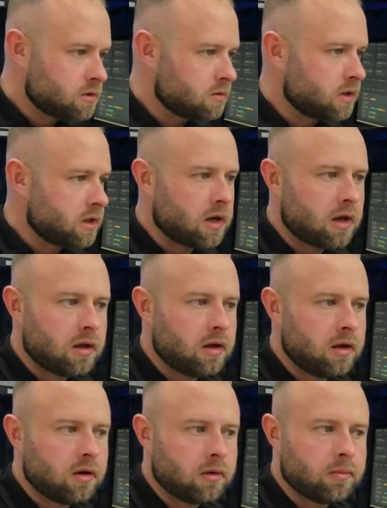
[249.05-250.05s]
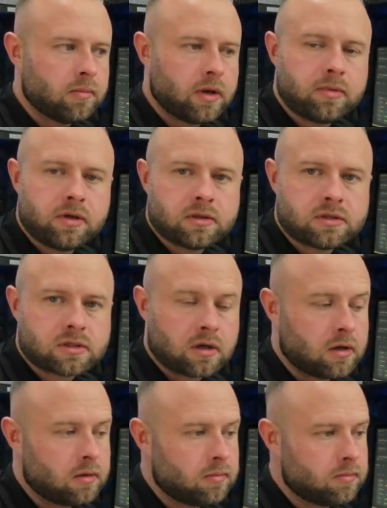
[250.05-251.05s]
So again, maybe it's
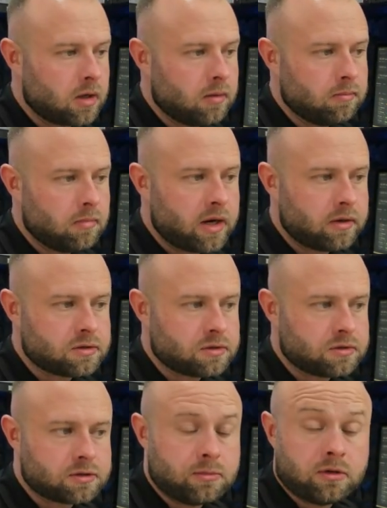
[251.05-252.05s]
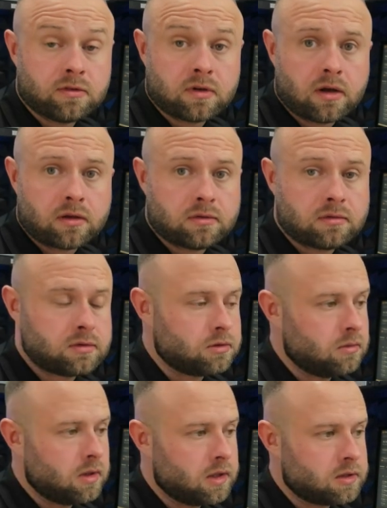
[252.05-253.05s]
miners are just moving on
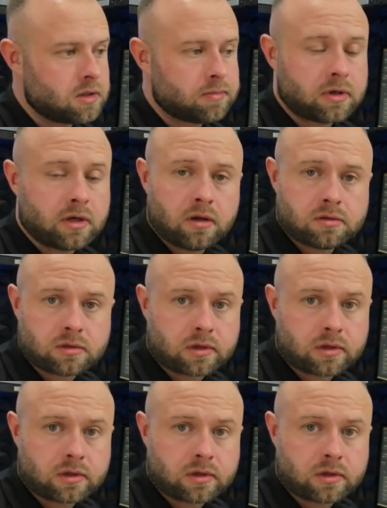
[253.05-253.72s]
to something else.